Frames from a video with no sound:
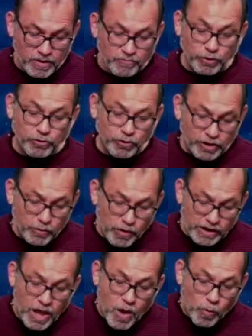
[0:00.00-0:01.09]
Verse 31
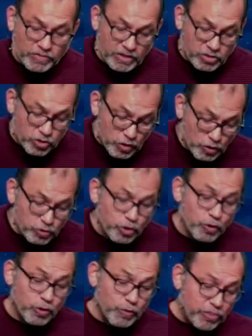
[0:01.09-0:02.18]
When the Jews who
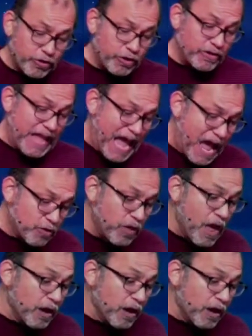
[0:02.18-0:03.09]
were with her in the house,